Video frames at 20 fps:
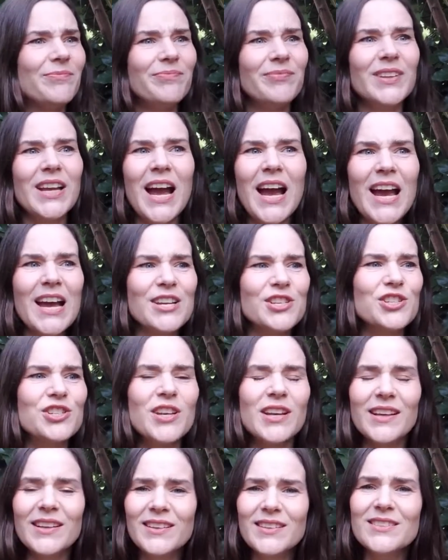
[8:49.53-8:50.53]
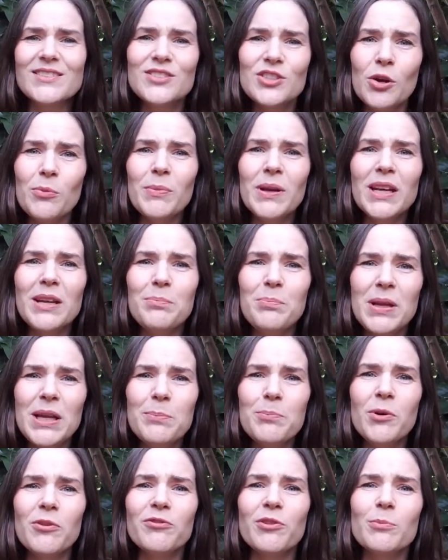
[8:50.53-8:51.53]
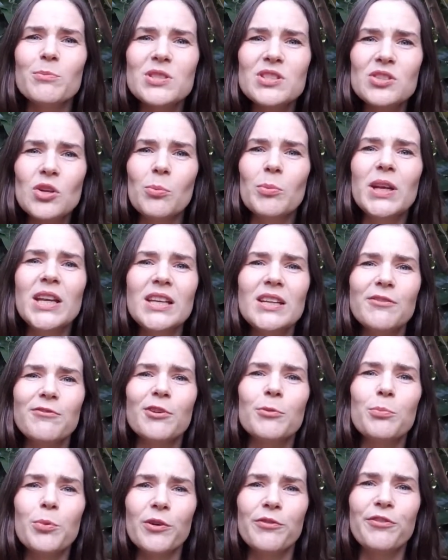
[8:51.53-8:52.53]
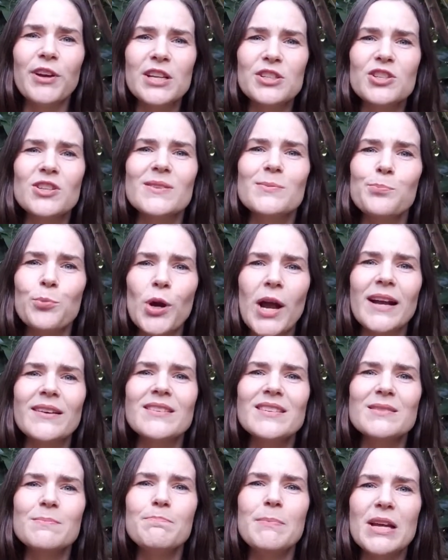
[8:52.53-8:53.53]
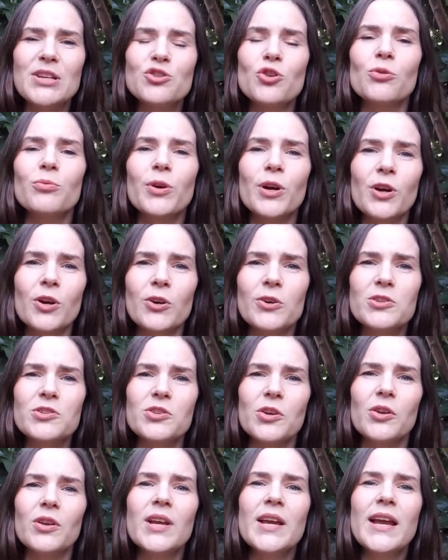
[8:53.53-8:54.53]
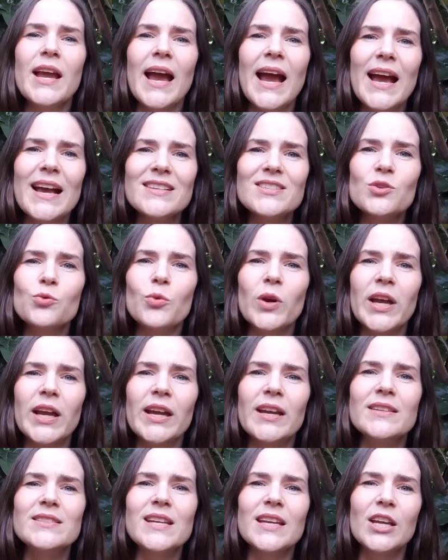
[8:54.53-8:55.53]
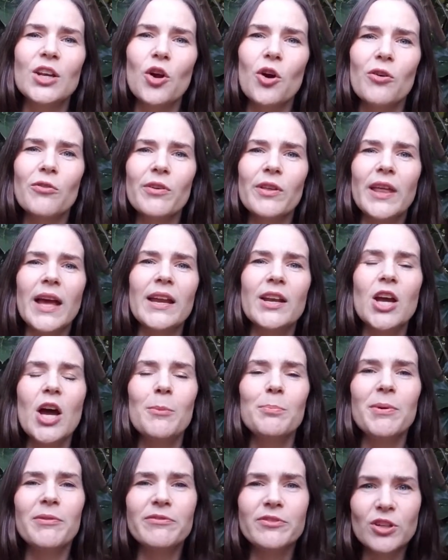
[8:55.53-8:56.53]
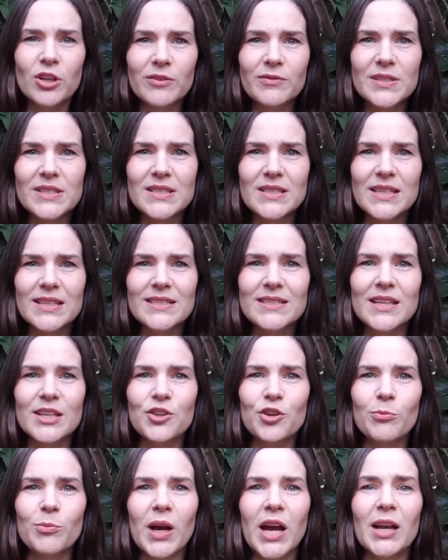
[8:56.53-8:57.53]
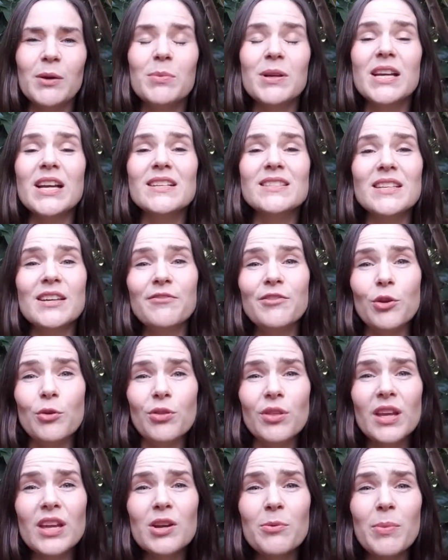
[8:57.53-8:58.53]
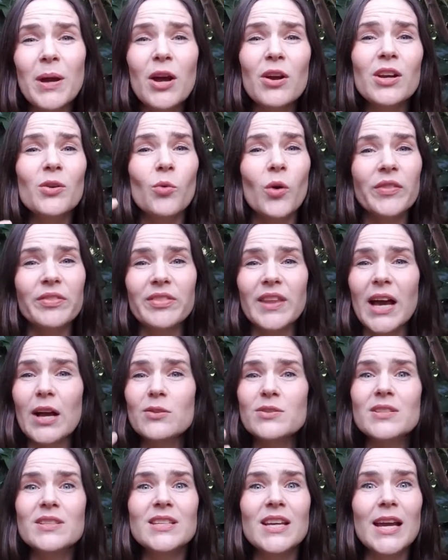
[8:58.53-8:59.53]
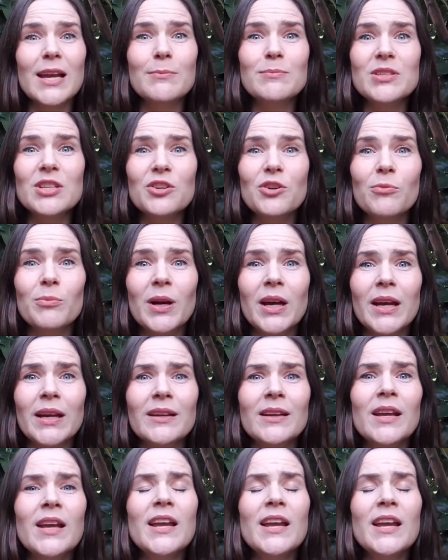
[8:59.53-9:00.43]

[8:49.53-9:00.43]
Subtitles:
Gosh, so many people from so many different professions practice mental rehearsal as a way to get over that hump of nervousness in your mind, because if you think about it 1,000 times in your mind,